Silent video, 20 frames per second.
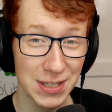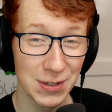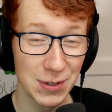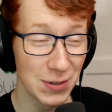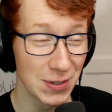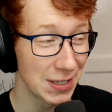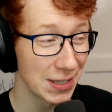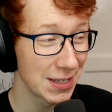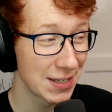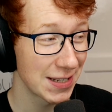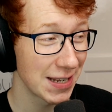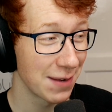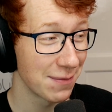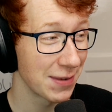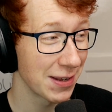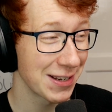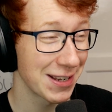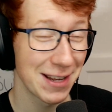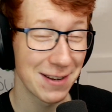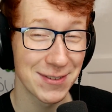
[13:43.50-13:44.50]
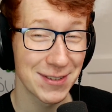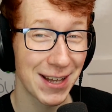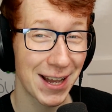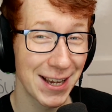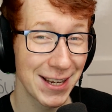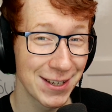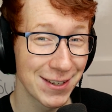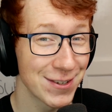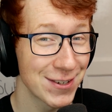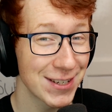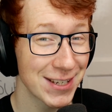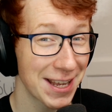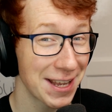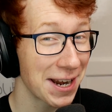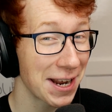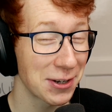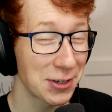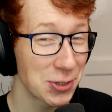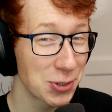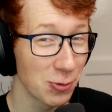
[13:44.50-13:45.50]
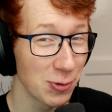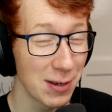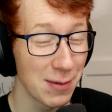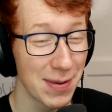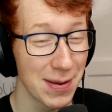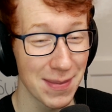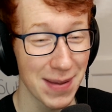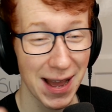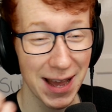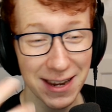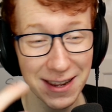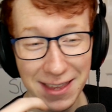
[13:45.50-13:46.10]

using the same nicknames that I used? Can I truly be mad at